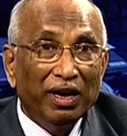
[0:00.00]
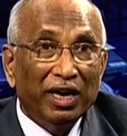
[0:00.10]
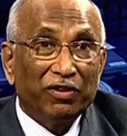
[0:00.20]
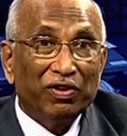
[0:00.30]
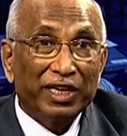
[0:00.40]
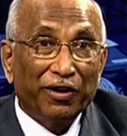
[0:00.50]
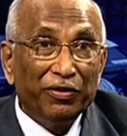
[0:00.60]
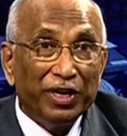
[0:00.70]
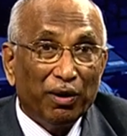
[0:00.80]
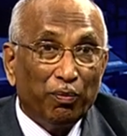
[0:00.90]
It will give
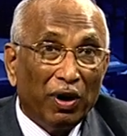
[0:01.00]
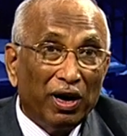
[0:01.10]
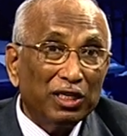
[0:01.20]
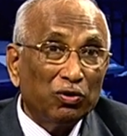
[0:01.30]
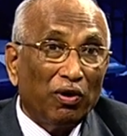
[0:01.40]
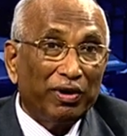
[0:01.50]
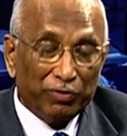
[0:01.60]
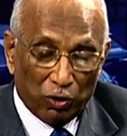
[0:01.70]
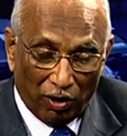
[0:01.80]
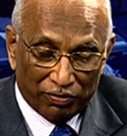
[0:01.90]
you a bird's
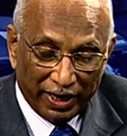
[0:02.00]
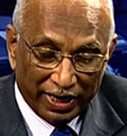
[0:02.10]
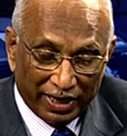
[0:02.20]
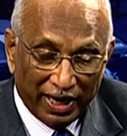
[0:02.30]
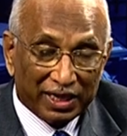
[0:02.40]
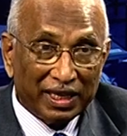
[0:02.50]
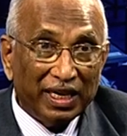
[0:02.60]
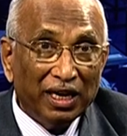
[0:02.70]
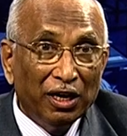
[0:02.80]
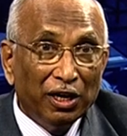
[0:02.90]
overview of the entire thing.